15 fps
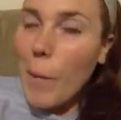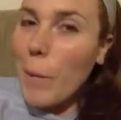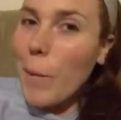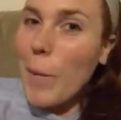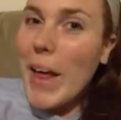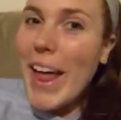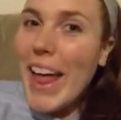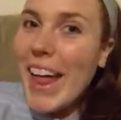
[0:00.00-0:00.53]

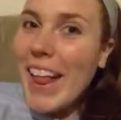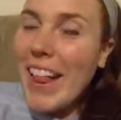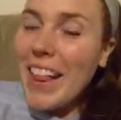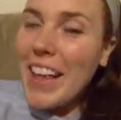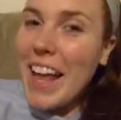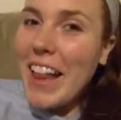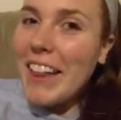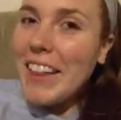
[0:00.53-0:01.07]

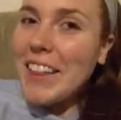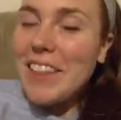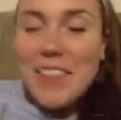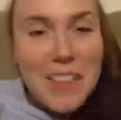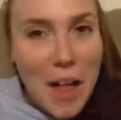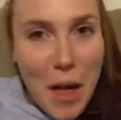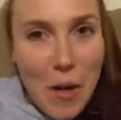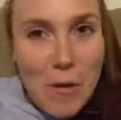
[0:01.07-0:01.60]
Well,
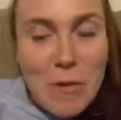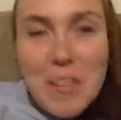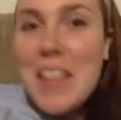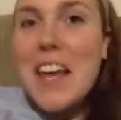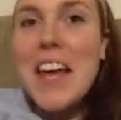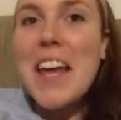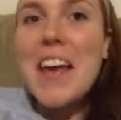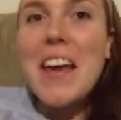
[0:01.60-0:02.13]
hello
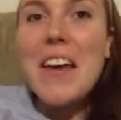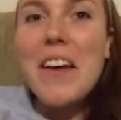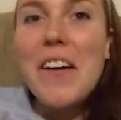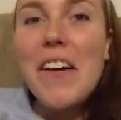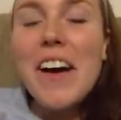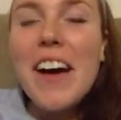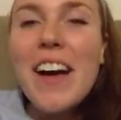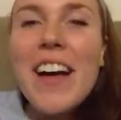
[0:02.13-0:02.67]

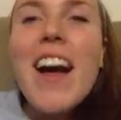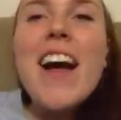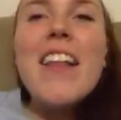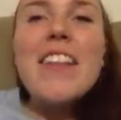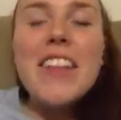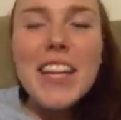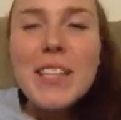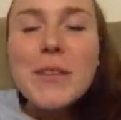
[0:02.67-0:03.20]
there.
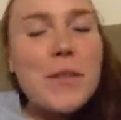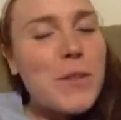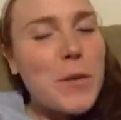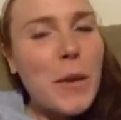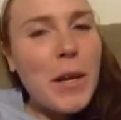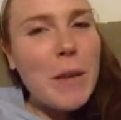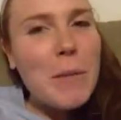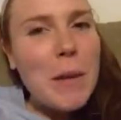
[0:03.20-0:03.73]
Thanks for
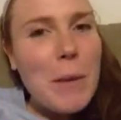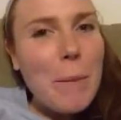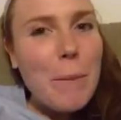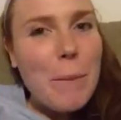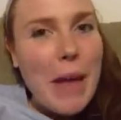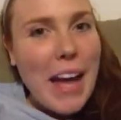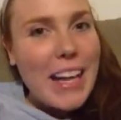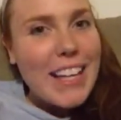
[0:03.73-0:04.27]
joining me
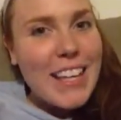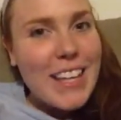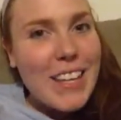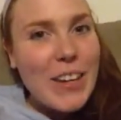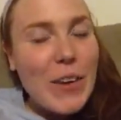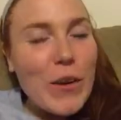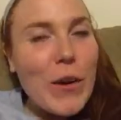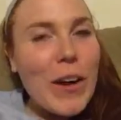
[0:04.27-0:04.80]
back
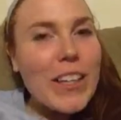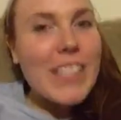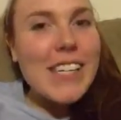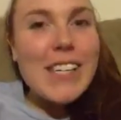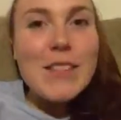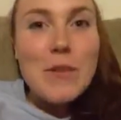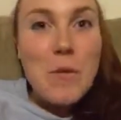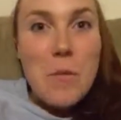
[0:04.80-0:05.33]
here on
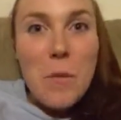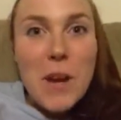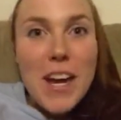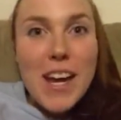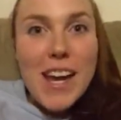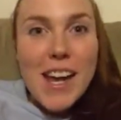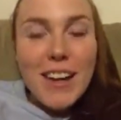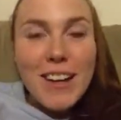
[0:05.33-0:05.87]
day
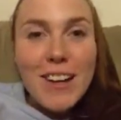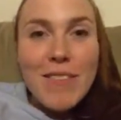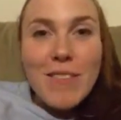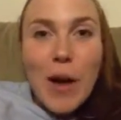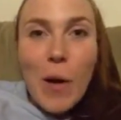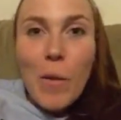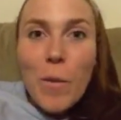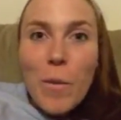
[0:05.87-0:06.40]
three of
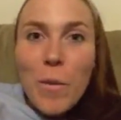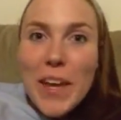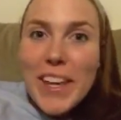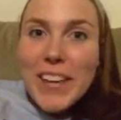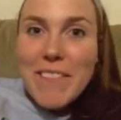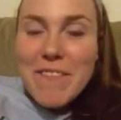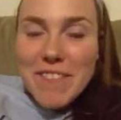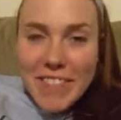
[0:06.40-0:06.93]
a
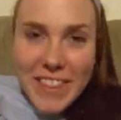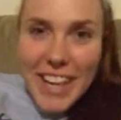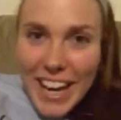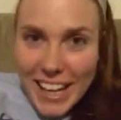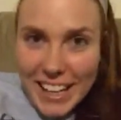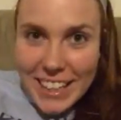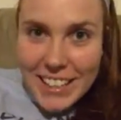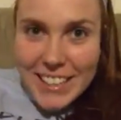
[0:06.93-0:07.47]
week of
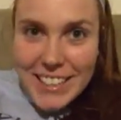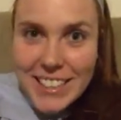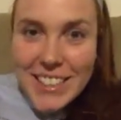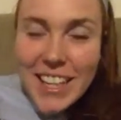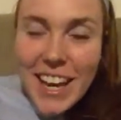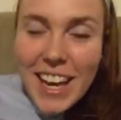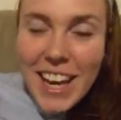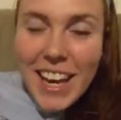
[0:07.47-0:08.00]
thanks.